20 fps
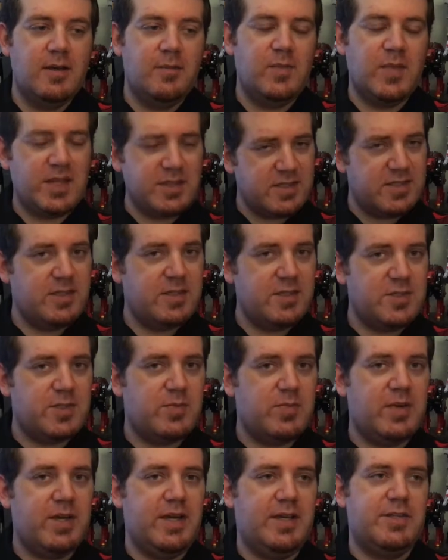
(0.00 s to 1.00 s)
not saying this to
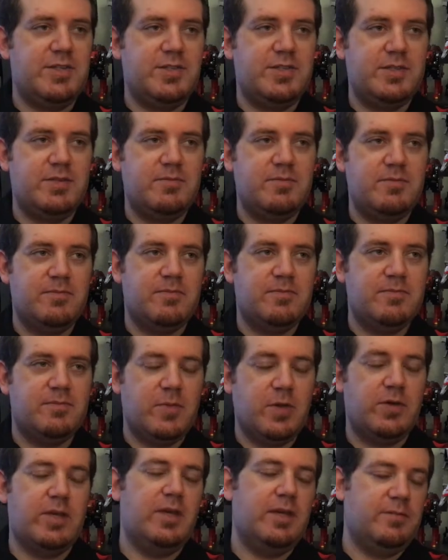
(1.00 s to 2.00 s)
brag, just
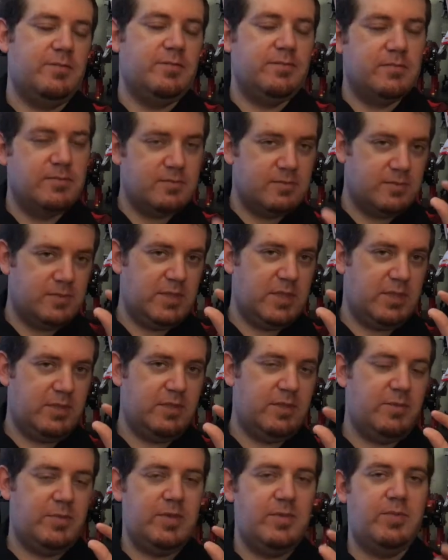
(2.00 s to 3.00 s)
okay, a
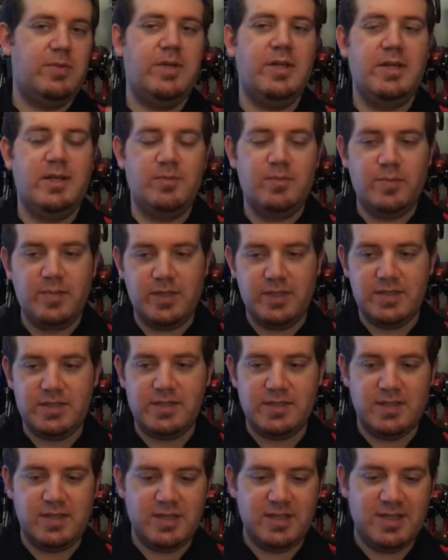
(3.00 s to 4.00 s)
little bit of bragging,
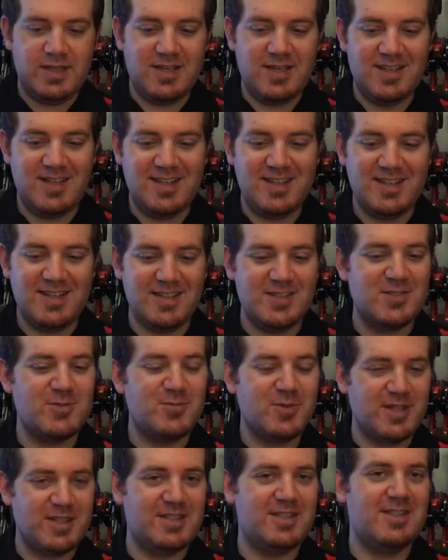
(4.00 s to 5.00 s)
but just
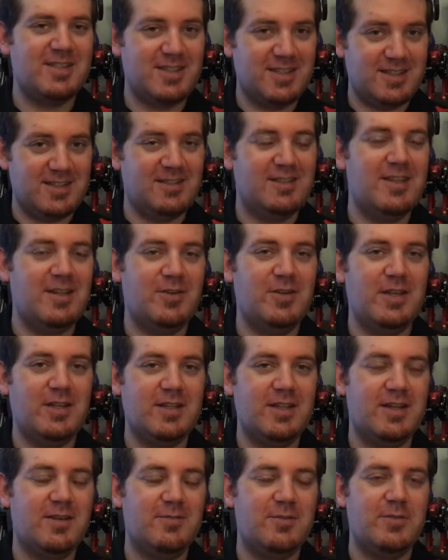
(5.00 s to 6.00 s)
wanted to, you know,
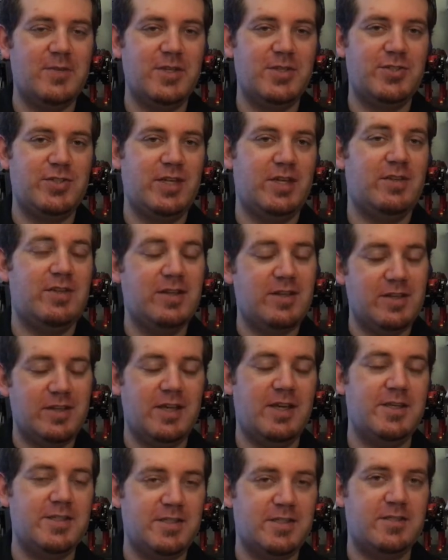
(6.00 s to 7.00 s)
get that information out there in
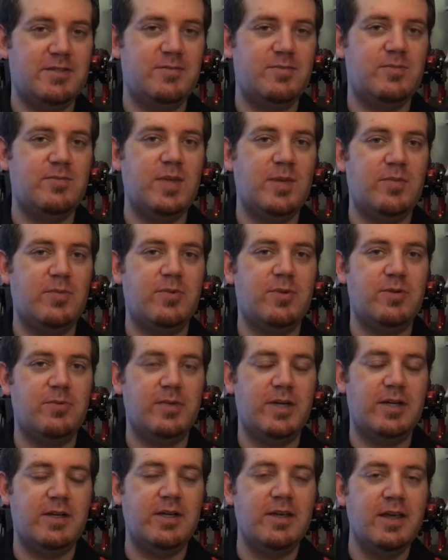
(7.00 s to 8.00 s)
case people weren't
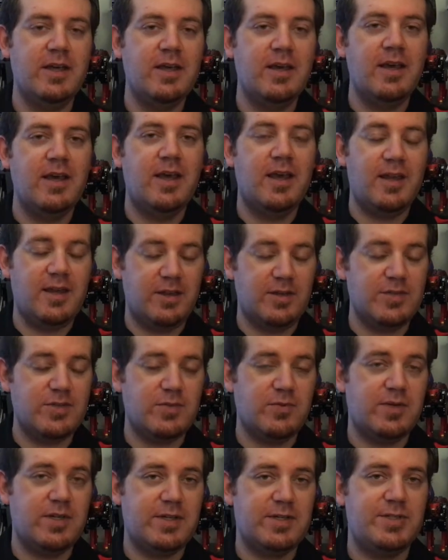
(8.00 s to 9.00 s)
aware. And I
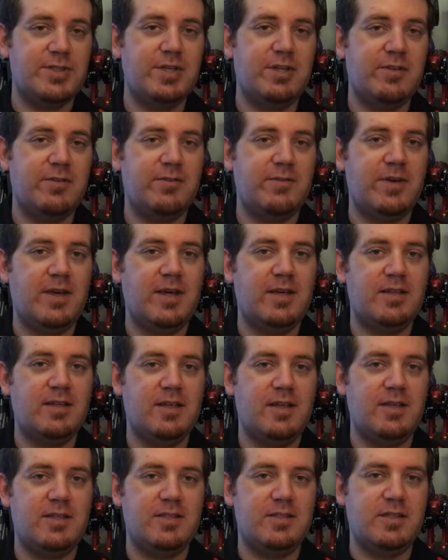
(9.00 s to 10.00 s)
also wanted to share the fact
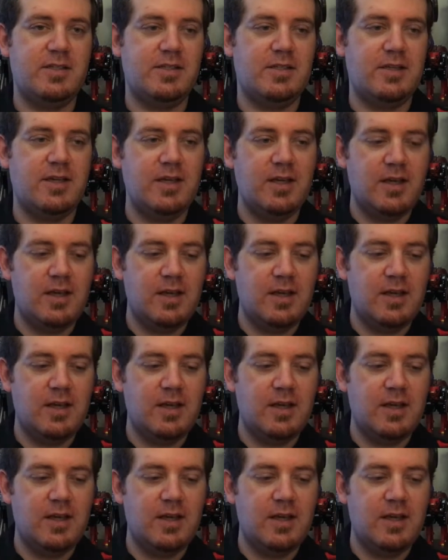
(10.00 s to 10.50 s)
that